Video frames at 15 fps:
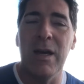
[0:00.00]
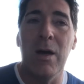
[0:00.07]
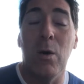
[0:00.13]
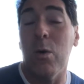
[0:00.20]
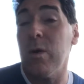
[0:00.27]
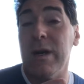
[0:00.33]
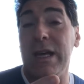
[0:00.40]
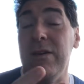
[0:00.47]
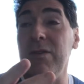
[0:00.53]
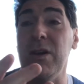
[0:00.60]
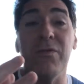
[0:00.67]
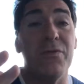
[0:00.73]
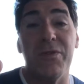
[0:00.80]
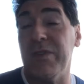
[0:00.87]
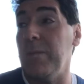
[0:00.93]
or even
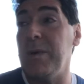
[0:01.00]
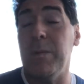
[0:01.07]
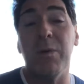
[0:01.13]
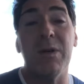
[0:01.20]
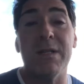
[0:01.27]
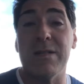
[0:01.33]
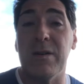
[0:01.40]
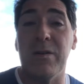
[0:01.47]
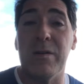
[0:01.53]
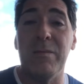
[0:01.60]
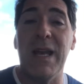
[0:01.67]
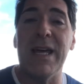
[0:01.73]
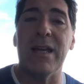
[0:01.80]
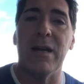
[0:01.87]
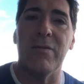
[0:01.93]
if some people consider them
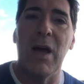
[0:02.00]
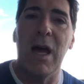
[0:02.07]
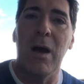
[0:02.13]
negative,